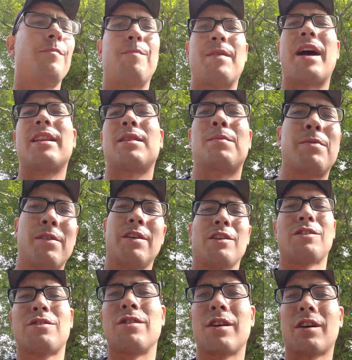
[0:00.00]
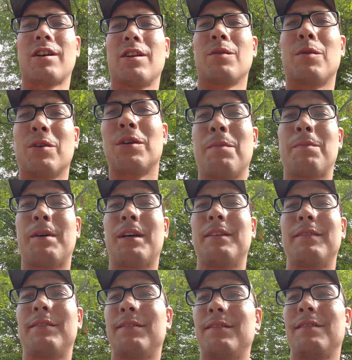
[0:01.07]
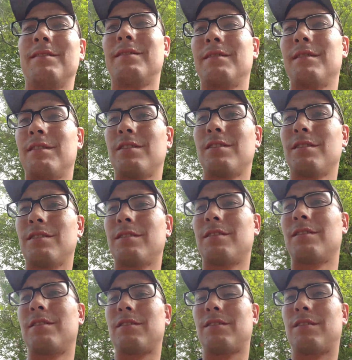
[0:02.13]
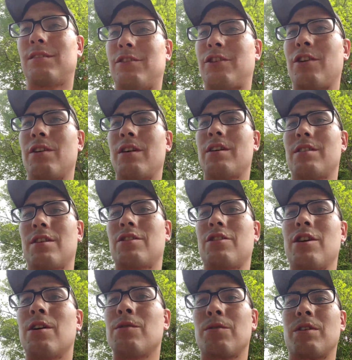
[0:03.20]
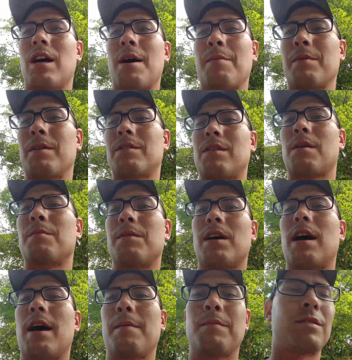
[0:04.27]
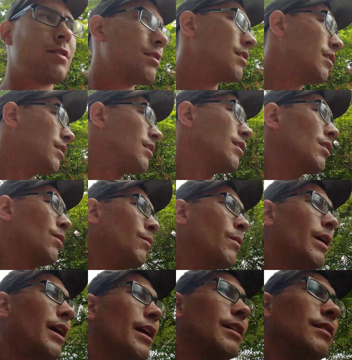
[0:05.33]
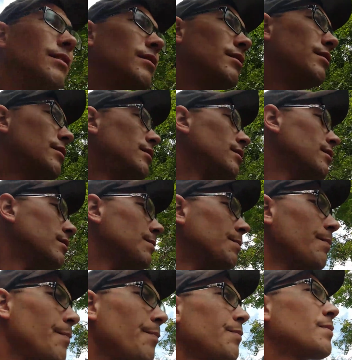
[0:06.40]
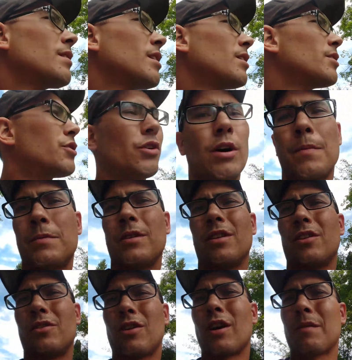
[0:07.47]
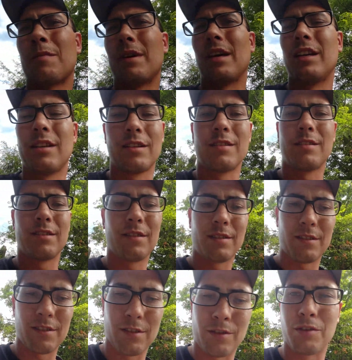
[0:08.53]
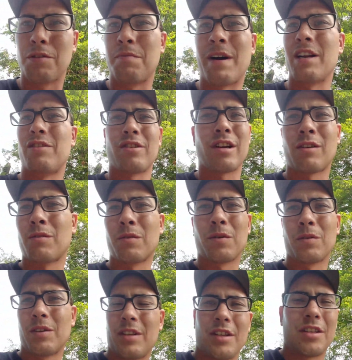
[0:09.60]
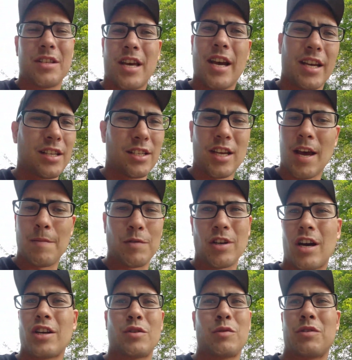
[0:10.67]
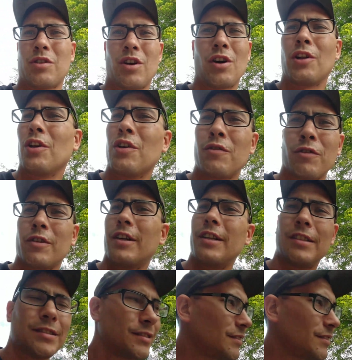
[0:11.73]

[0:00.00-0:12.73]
not the prettiest truck in the world, but sure is a showstopper sometimes when you show up to the truck meet. As soon as my truck rolled in the second time, Josh was all over it.